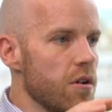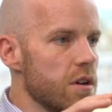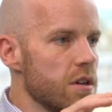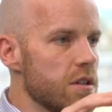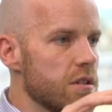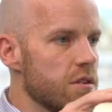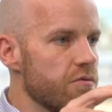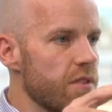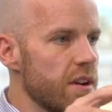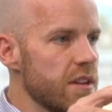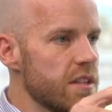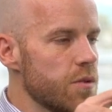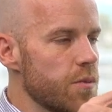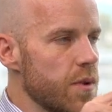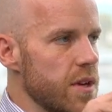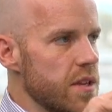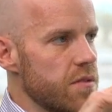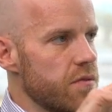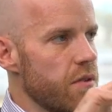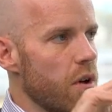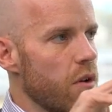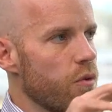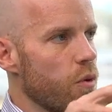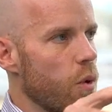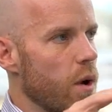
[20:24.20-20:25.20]
ransomware has
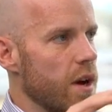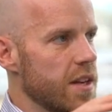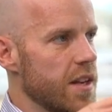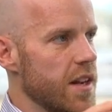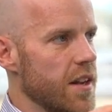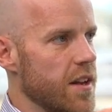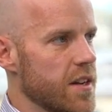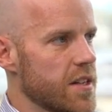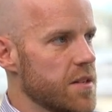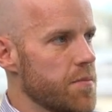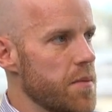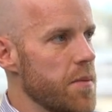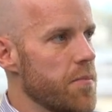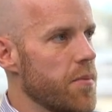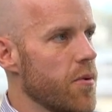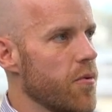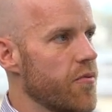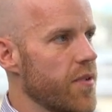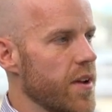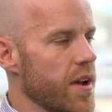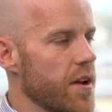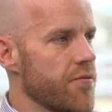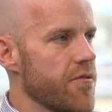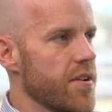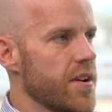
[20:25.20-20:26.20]
evolved quite a lot. People
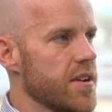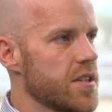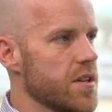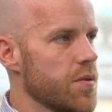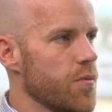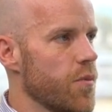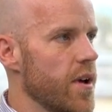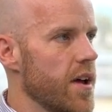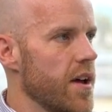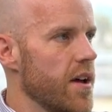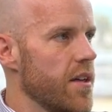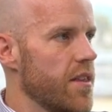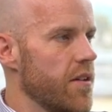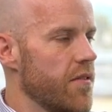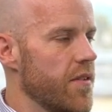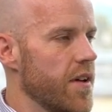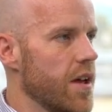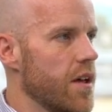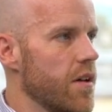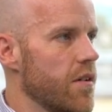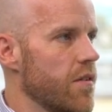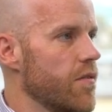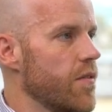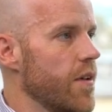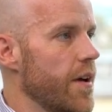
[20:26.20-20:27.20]
think of ransomware, they
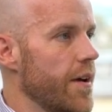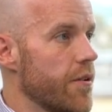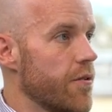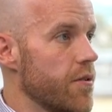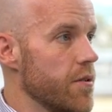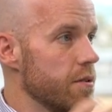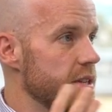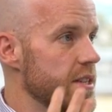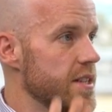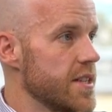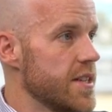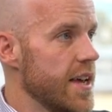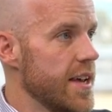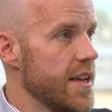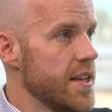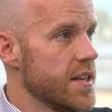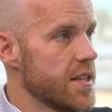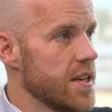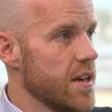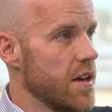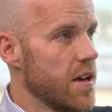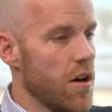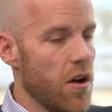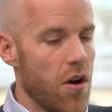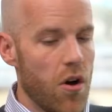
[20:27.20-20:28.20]
think of encrypting
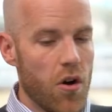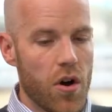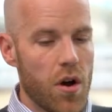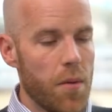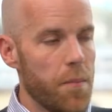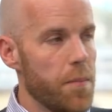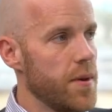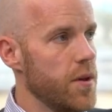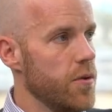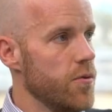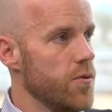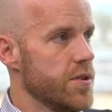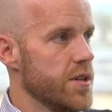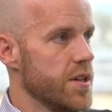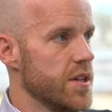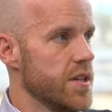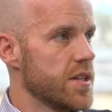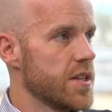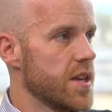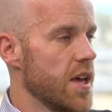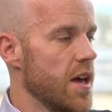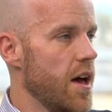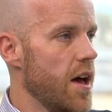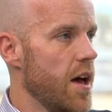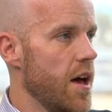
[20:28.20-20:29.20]
data on
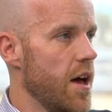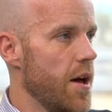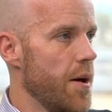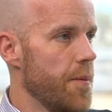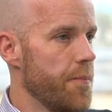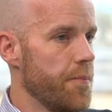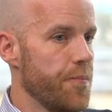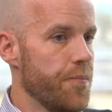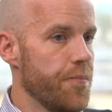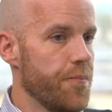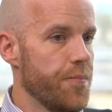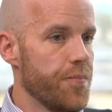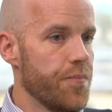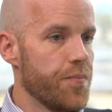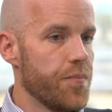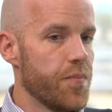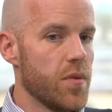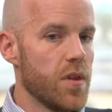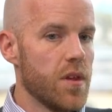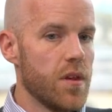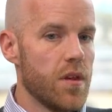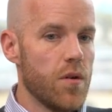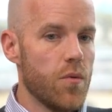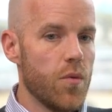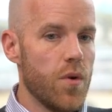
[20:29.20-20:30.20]
computers.
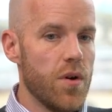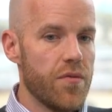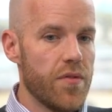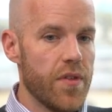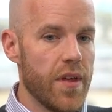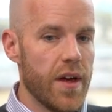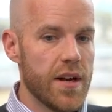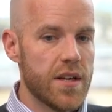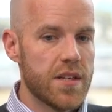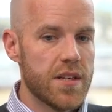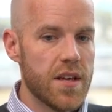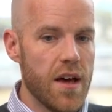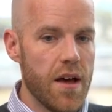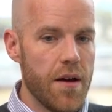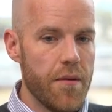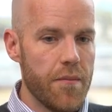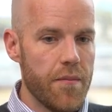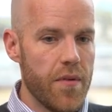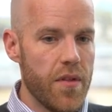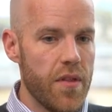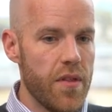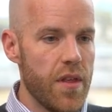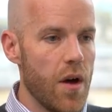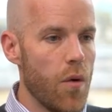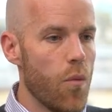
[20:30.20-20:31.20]
With
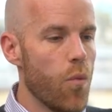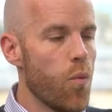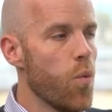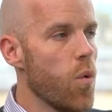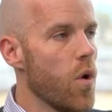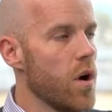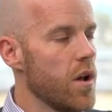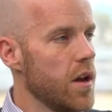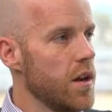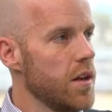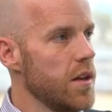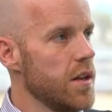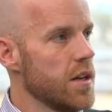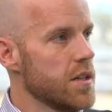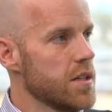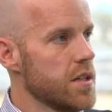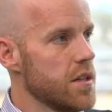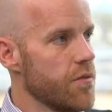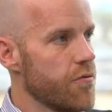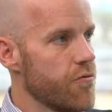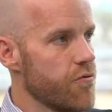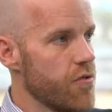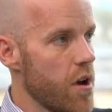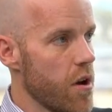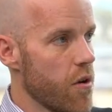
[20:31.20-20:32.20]
that, there. What a lot of
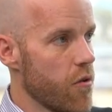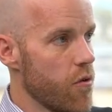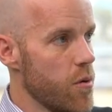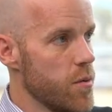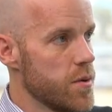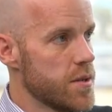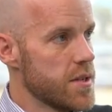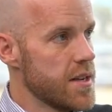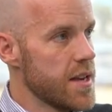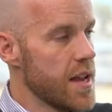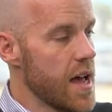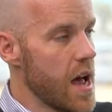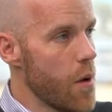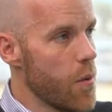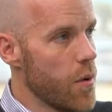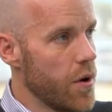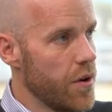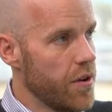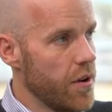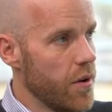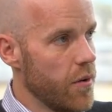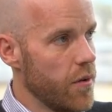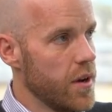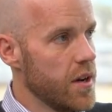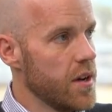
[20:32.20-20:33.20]
the threat groups now are
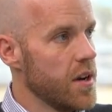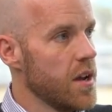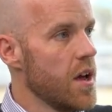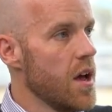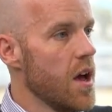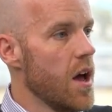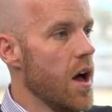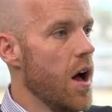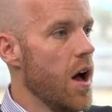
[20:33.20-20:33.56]
doing